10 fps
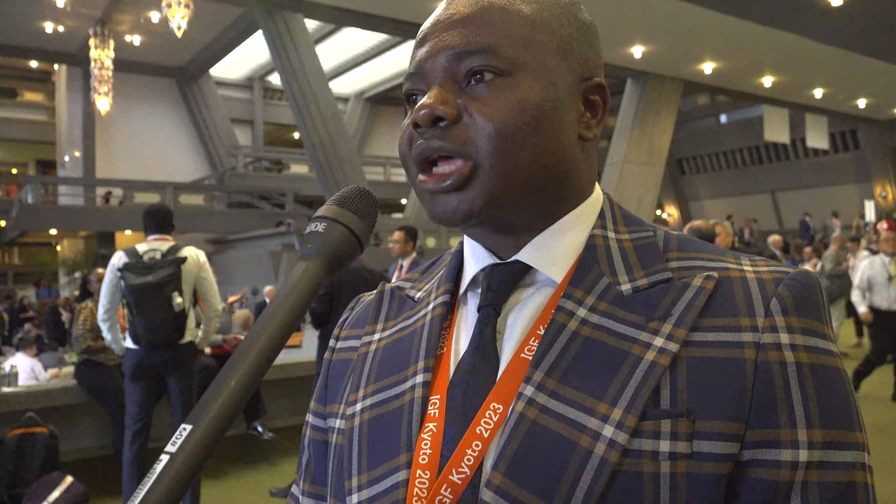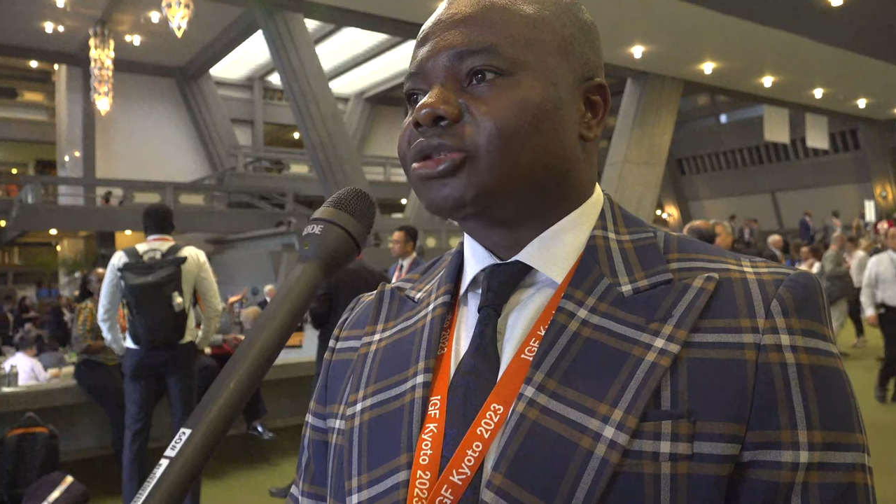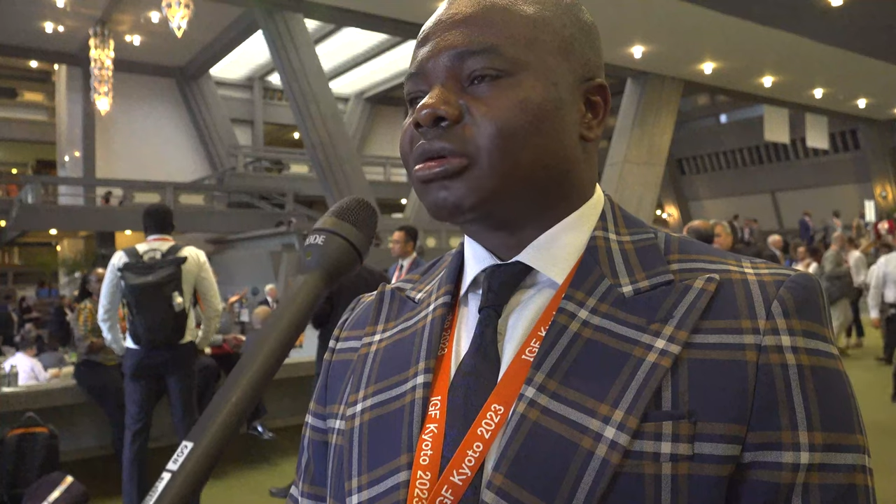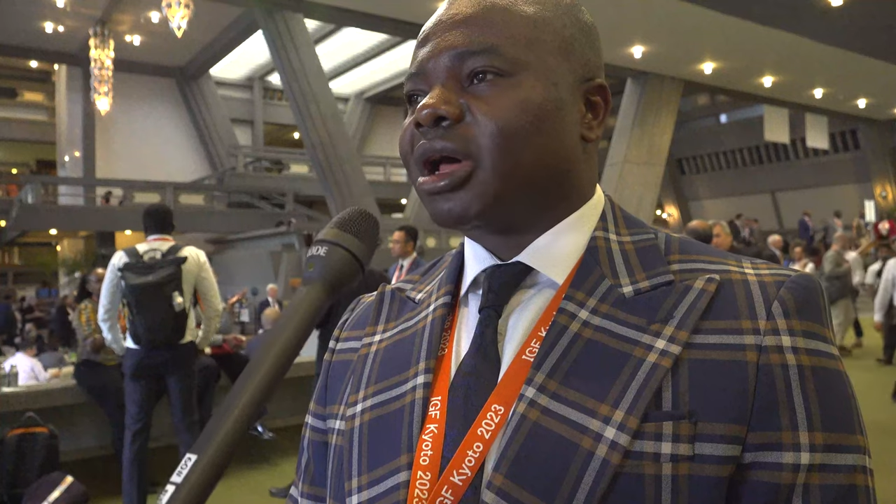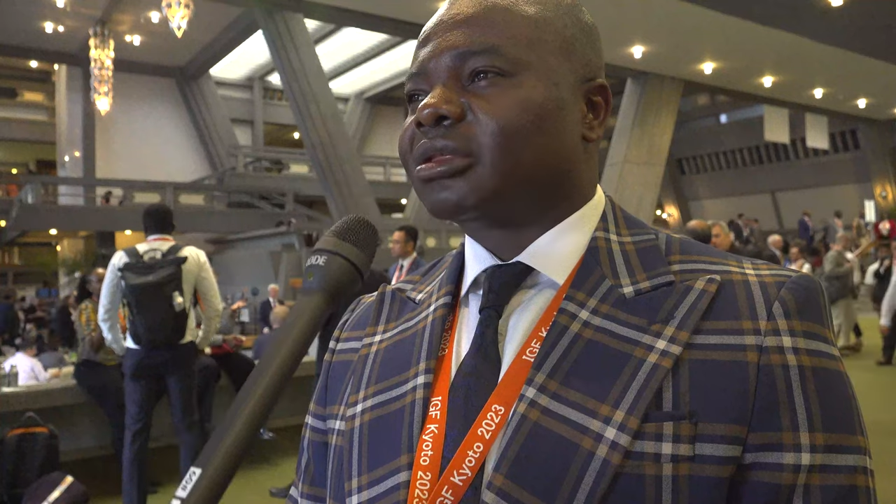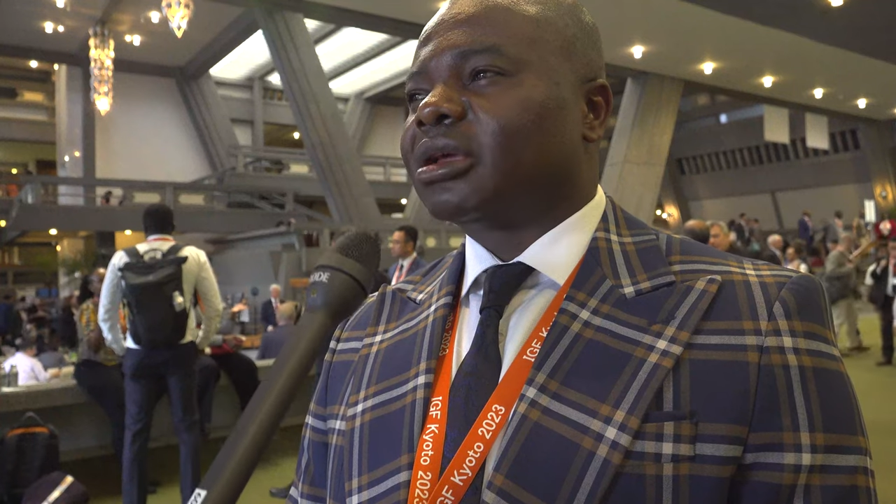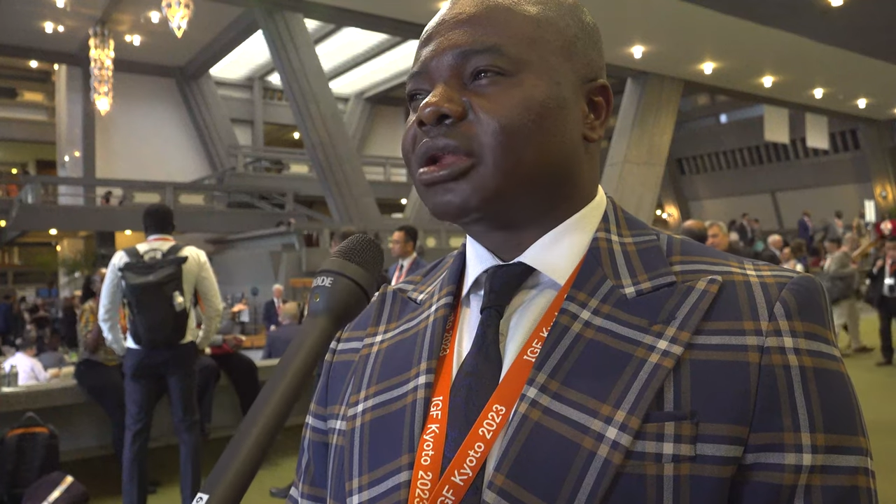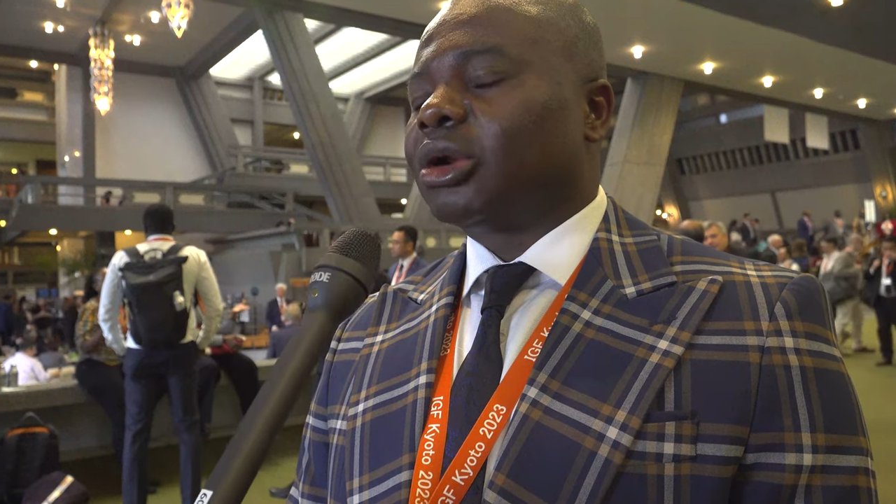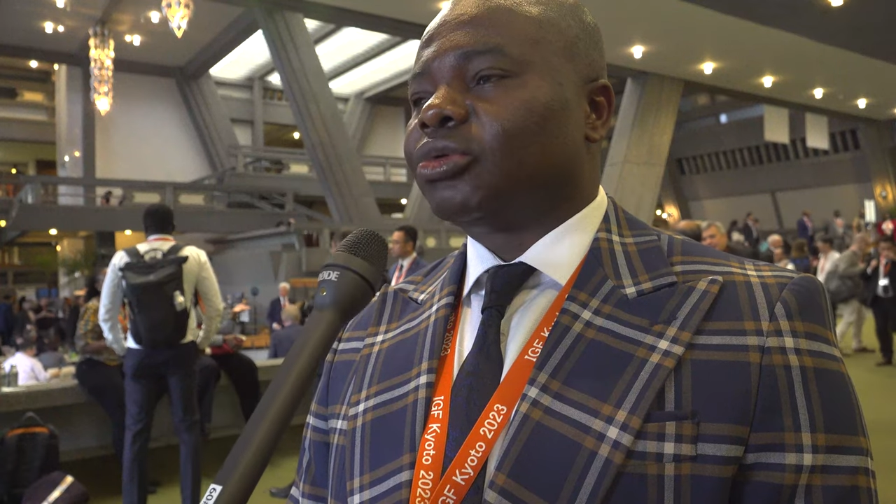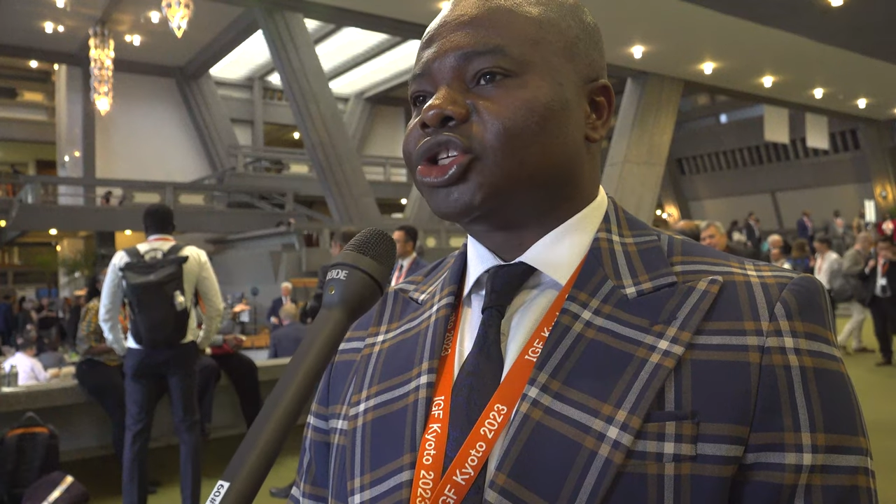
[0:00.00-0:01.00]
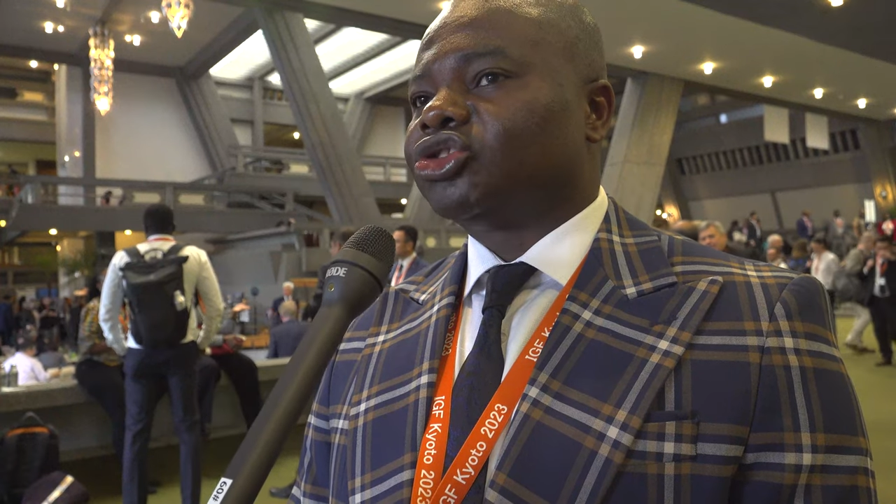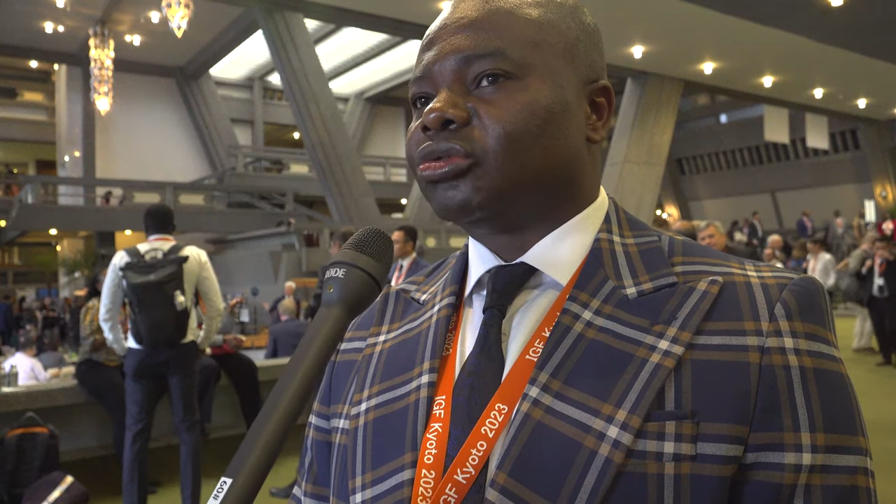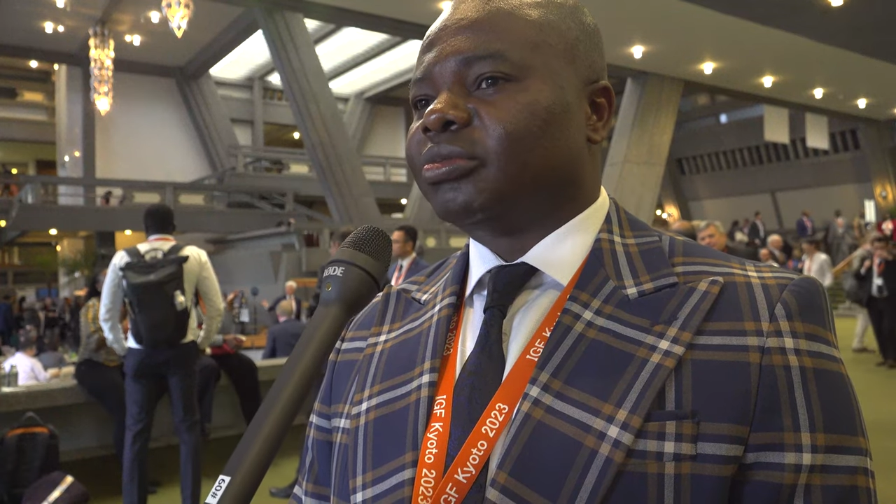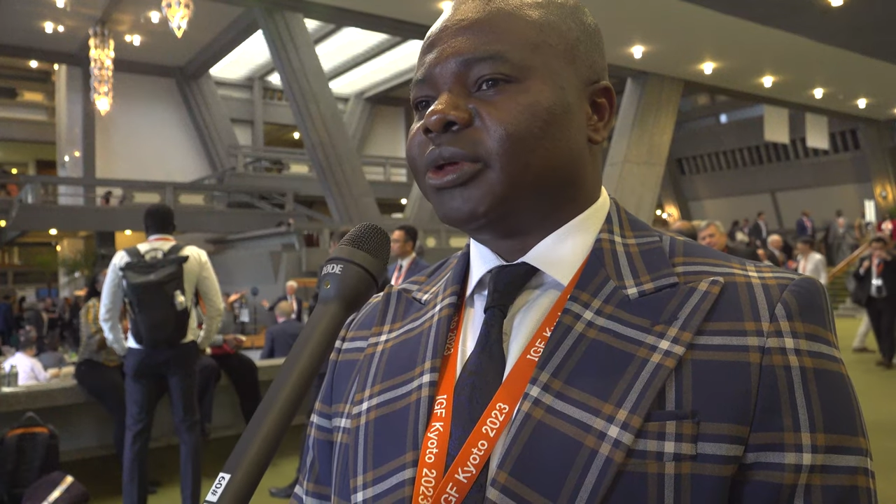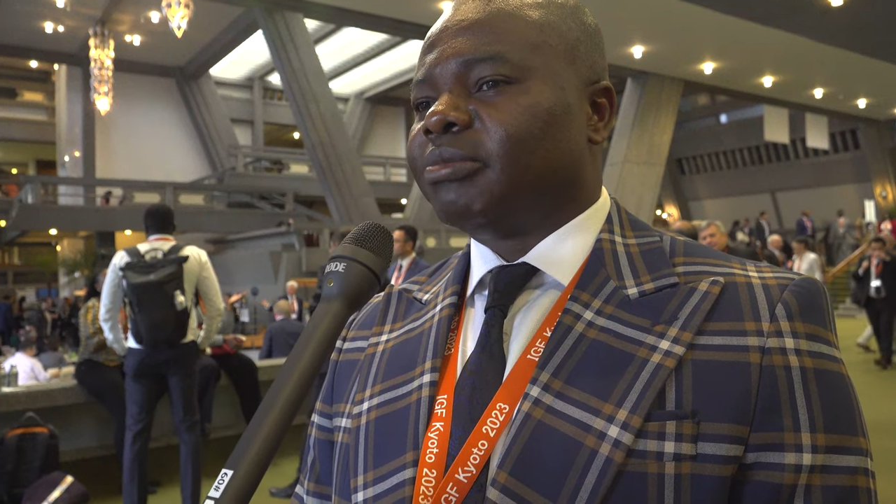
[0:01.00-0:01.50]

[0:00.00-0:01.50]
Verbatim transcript: And so I think that we should